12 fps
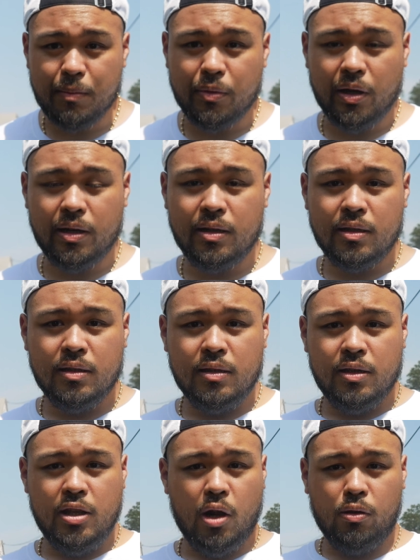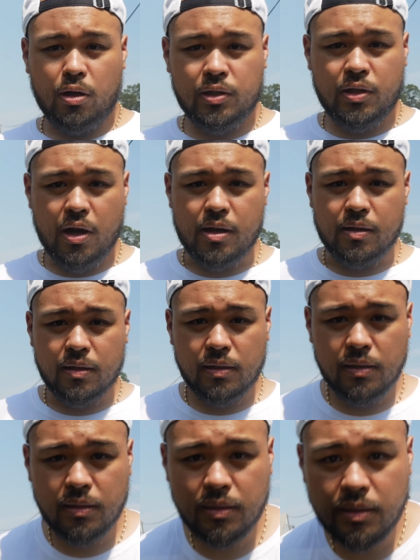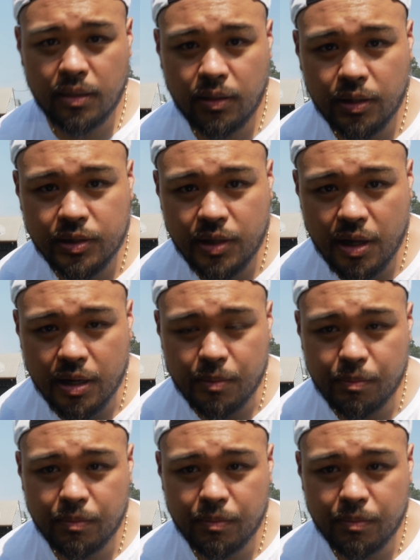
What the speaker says: But you know, it looks good. Looks good.